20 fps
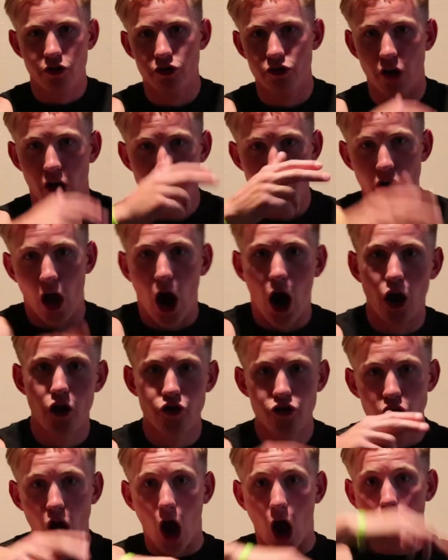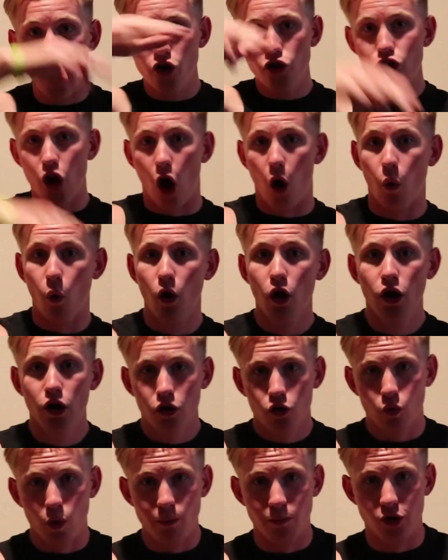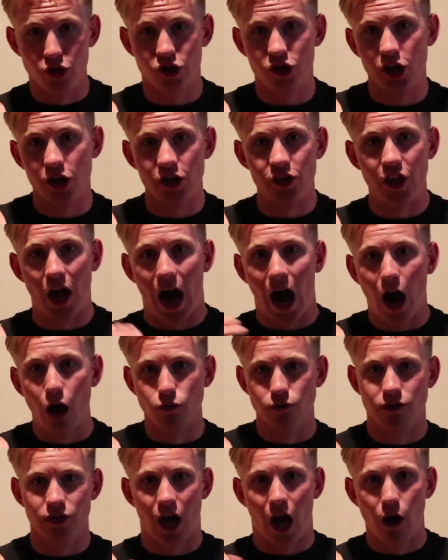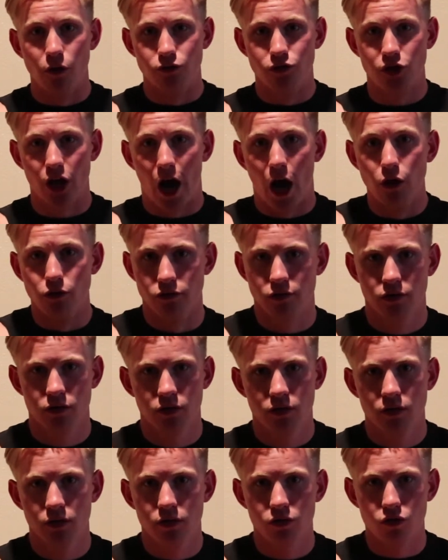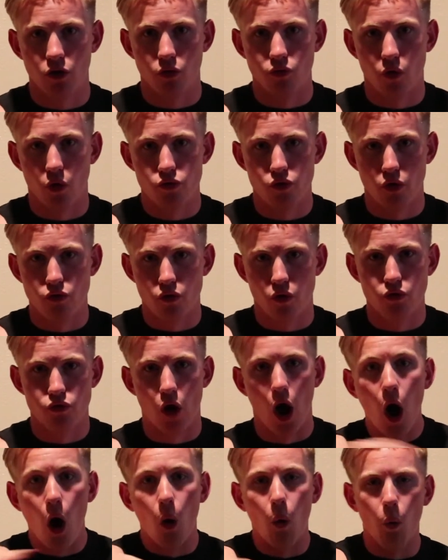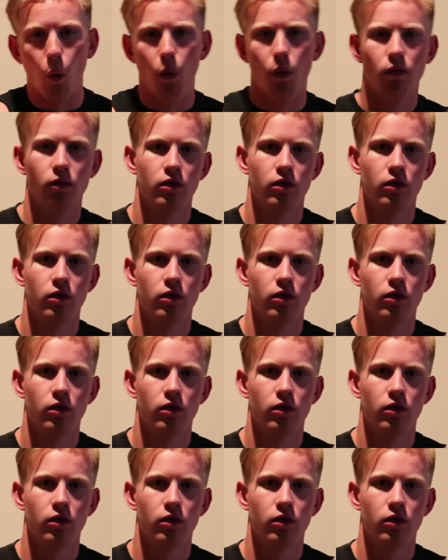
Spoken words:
Yo, yo, yo, yo. Quimbultin in the house, house. Yo, yo, yo, yo, yo.